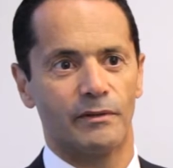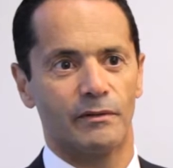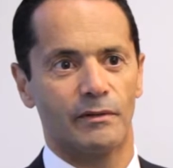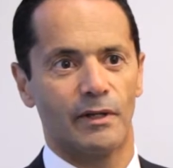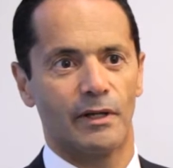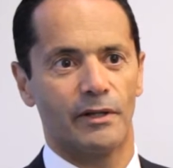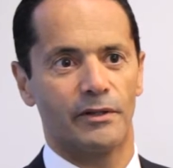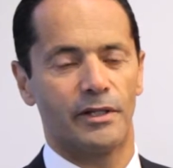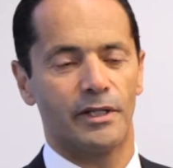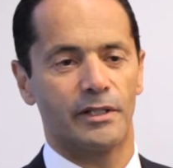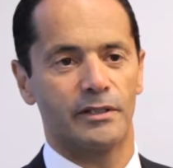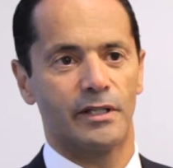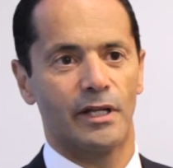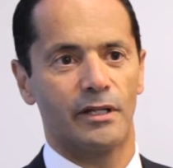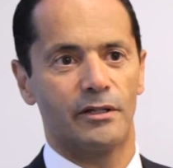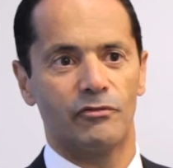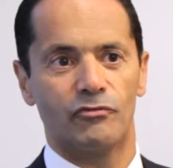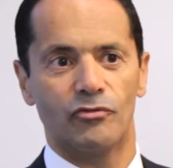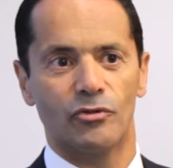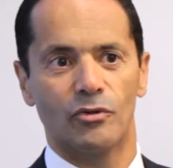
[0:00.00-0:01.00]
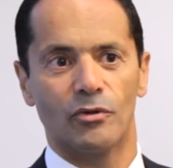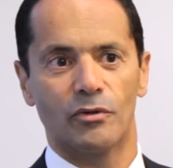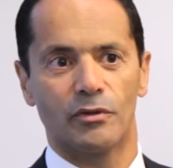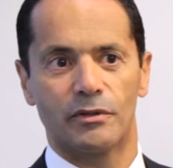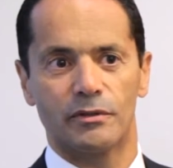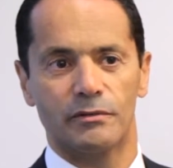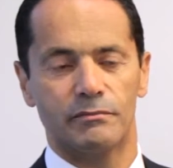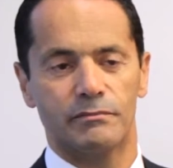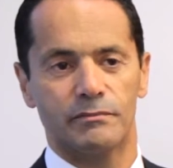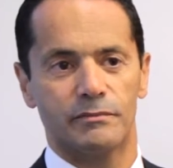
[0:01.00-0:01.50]
I think that if you look
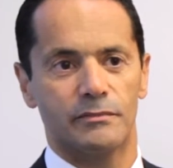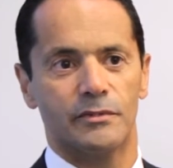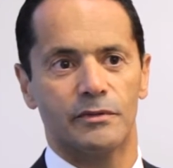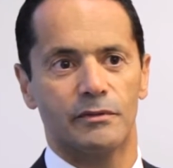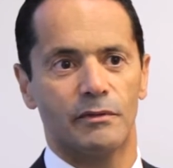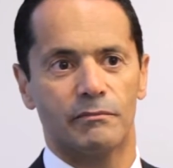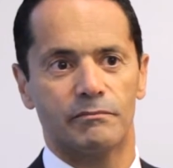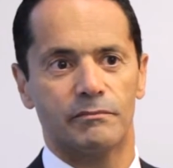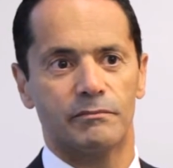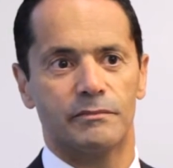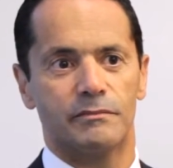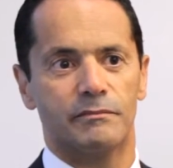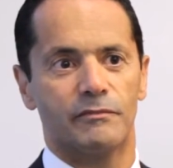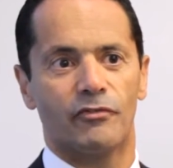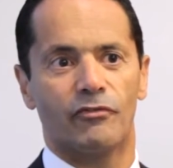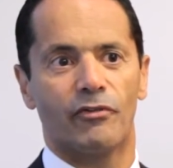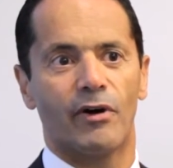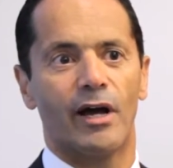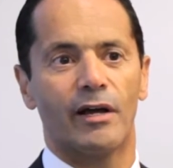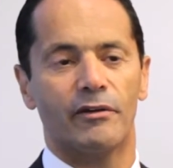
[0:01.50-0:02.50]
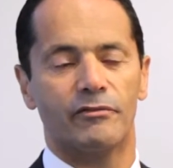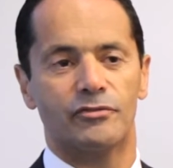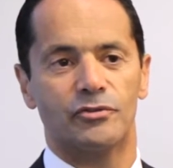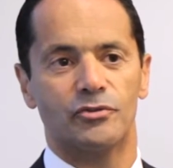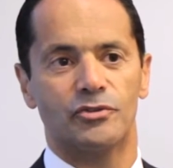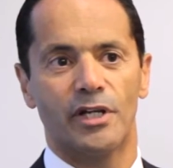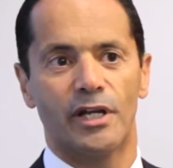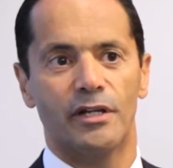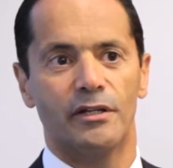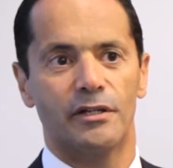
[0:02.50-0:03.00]
in 5 to
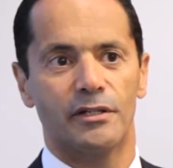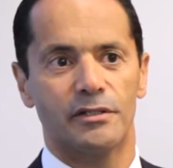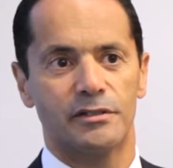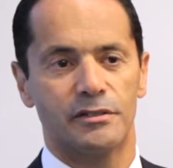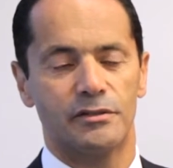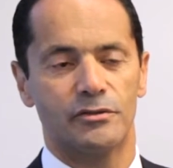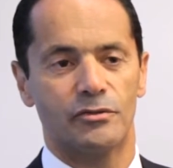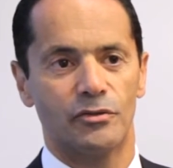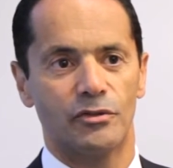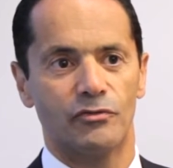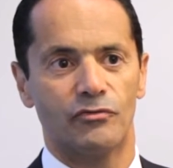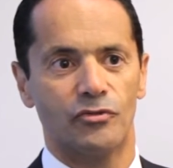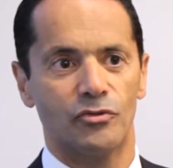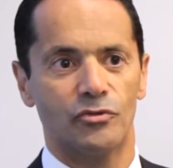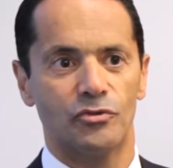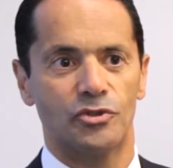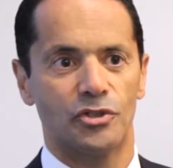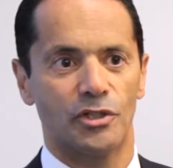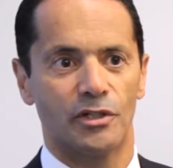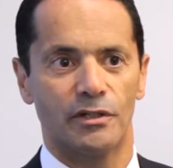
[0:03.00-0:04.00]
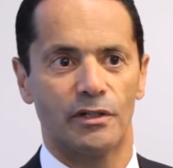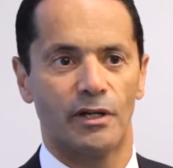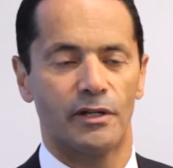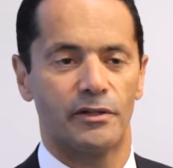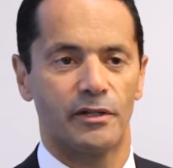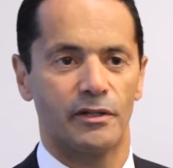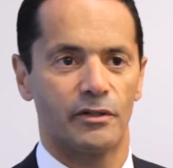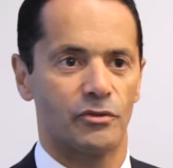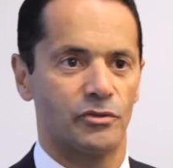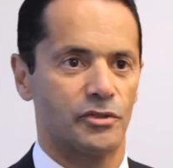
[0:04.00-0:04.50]
10 years into the future, I
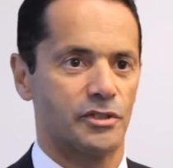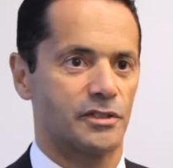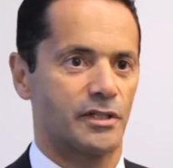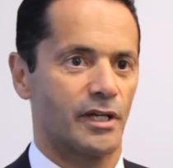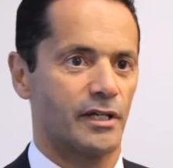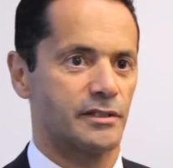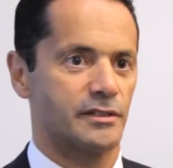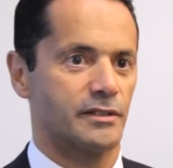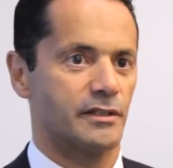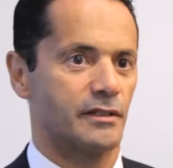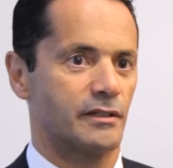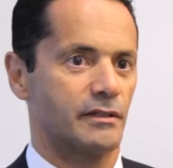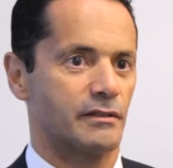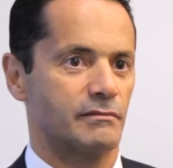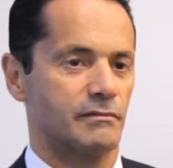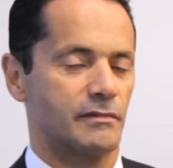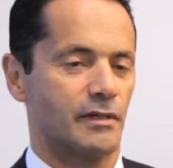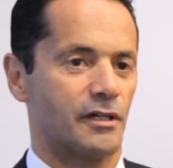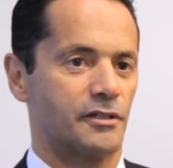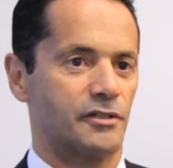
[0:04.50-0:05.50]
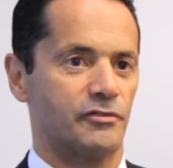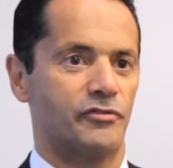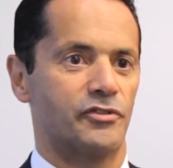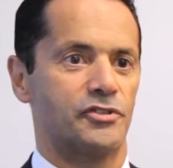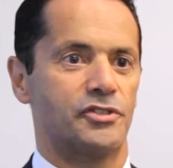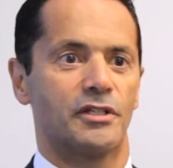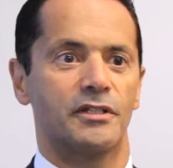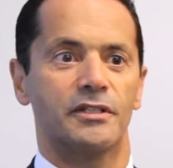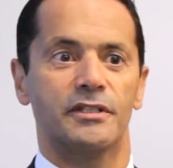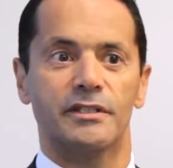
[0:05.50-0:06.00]
think you're discussing
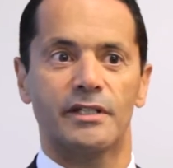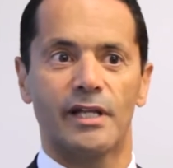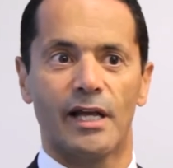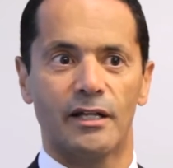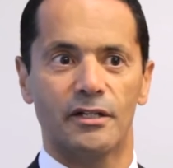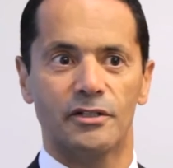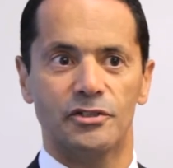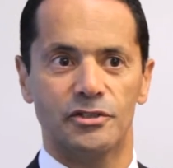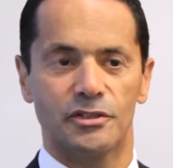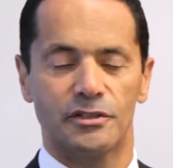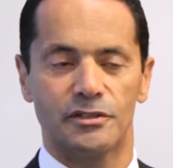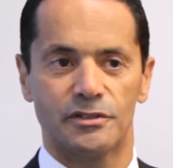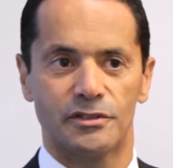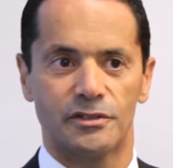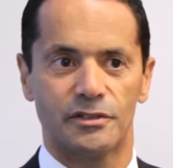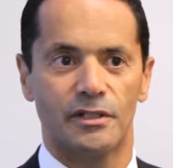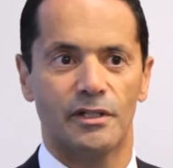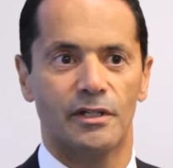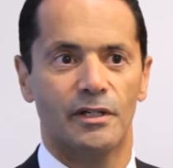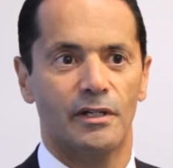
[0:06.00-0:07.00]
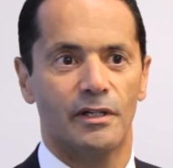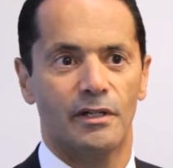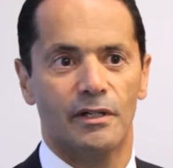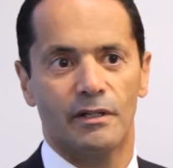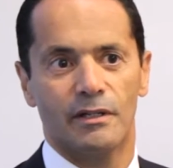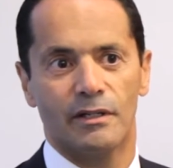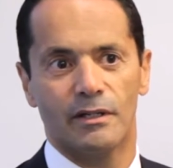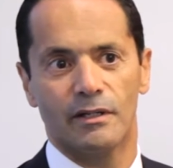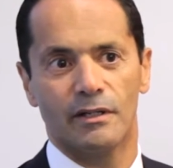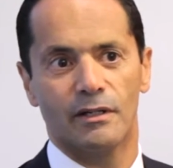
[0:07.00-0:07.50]
artificial intelligence,
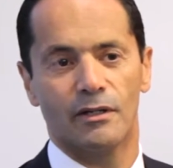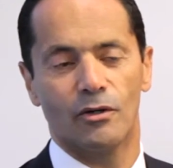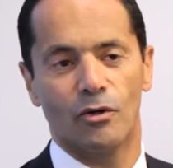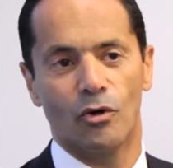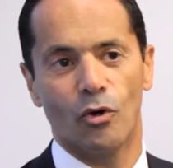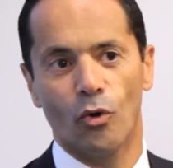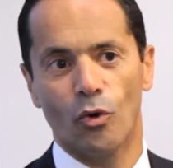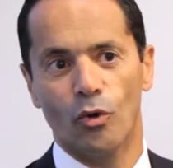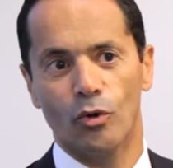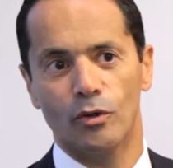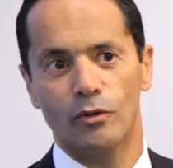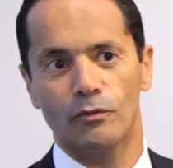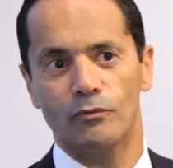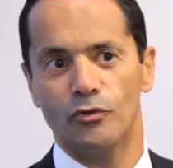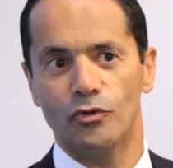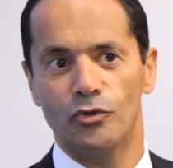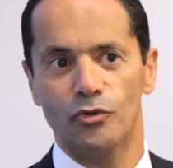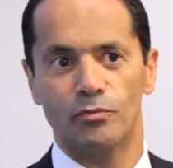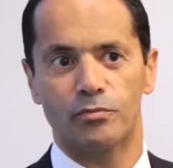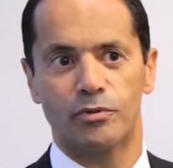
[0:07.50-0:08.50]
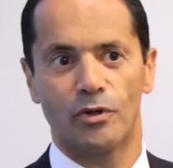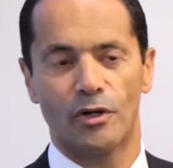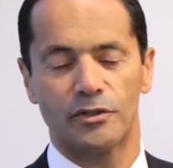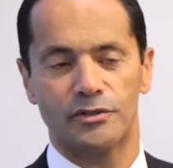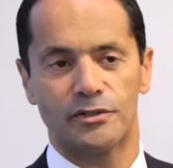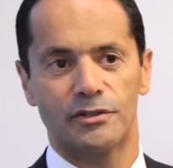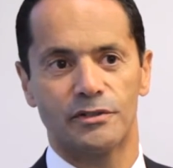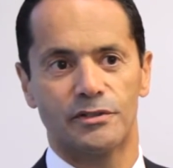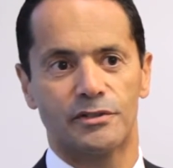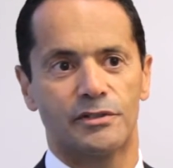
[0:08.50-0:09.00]
whole new
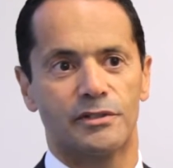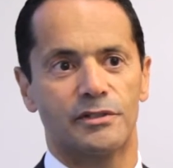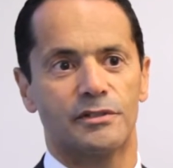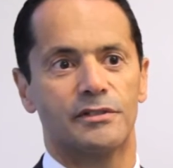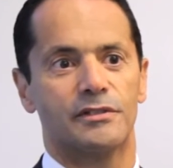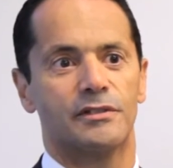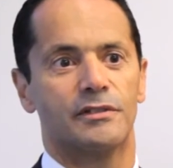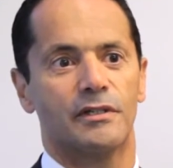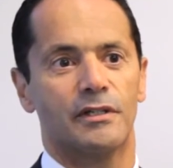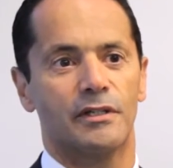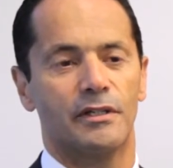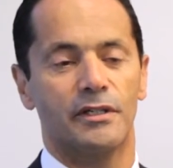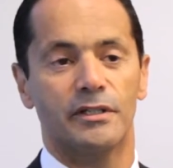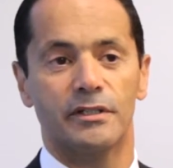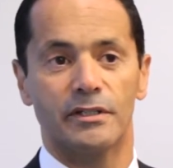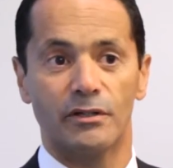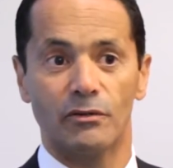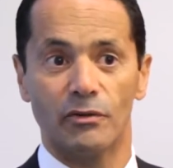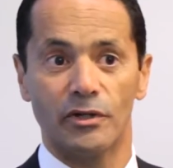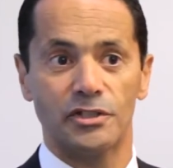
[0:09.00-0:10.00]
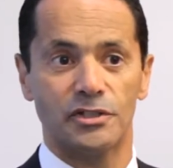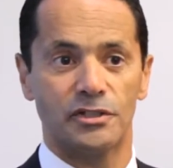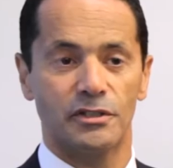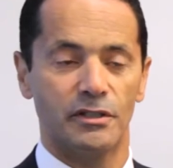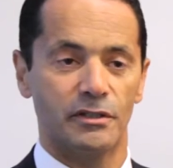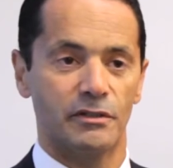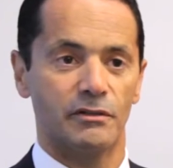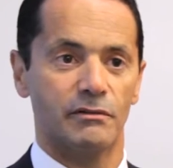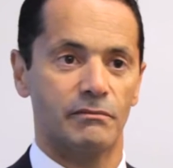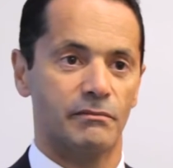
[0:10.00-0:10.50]
processes in the
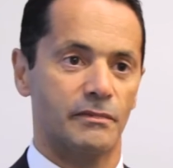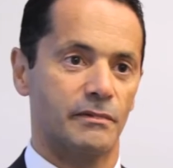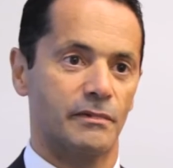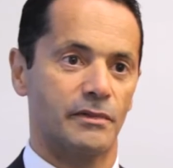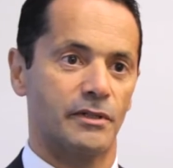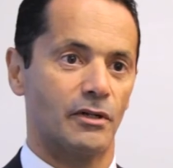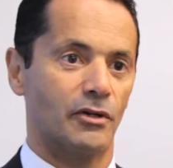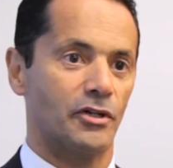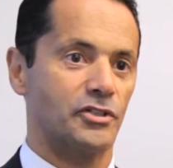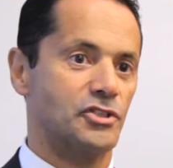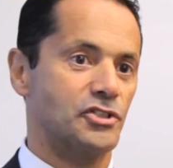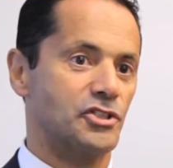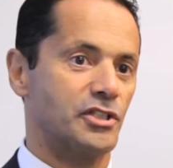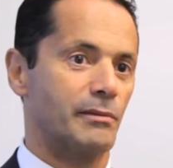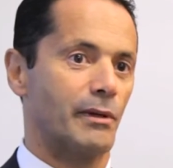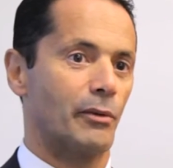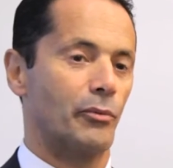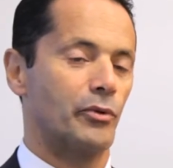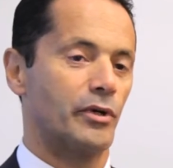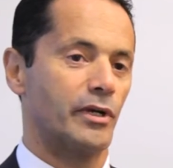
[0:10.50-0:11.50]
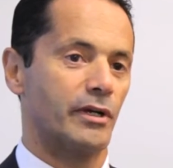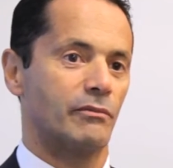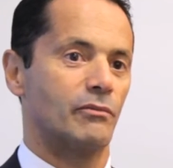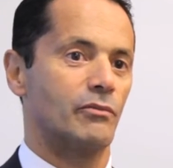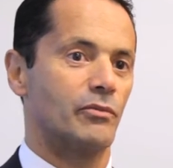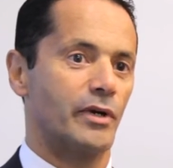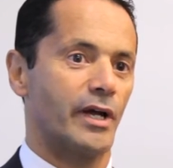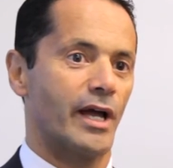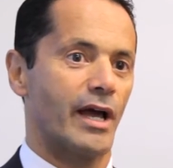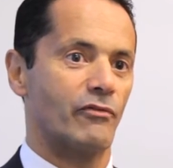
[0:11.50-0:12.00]
relationship that
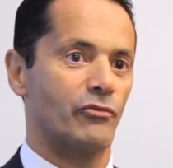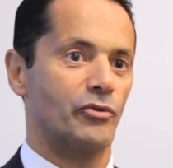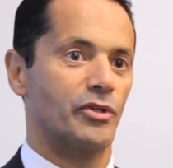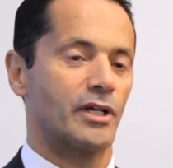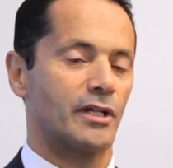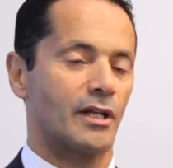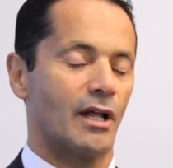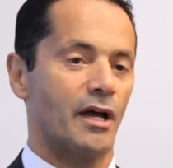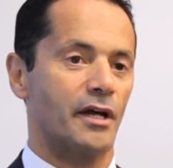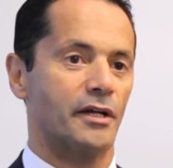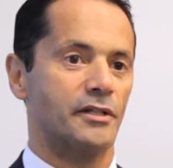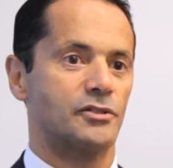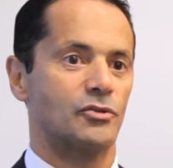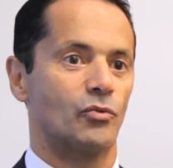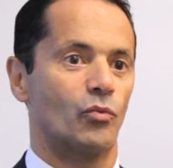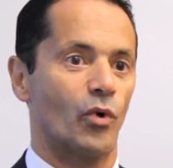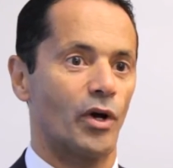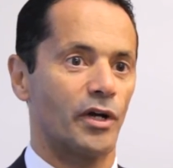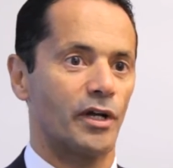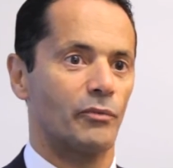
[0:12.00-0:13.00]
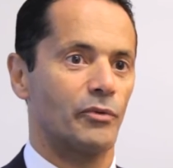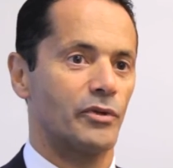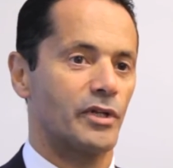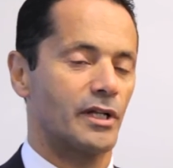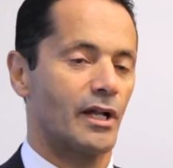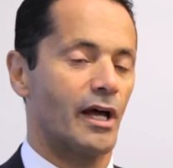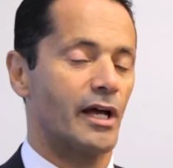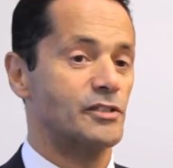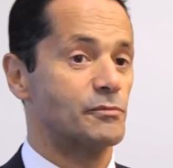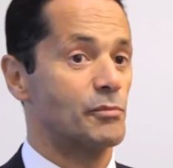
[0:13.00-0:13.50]
we have with the clients, working with the
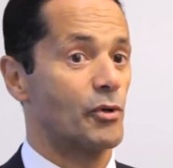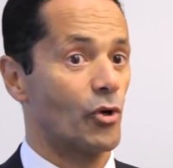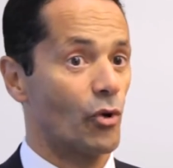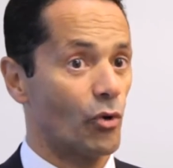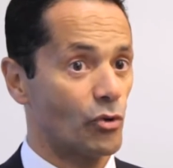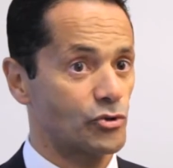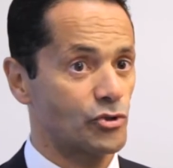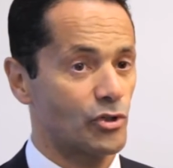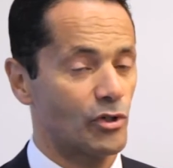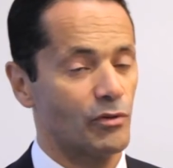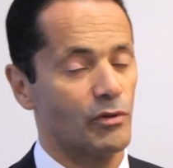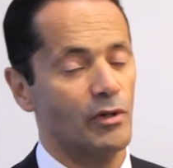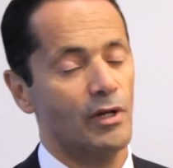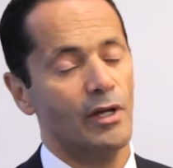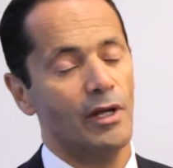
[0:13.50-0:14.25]
clients, but also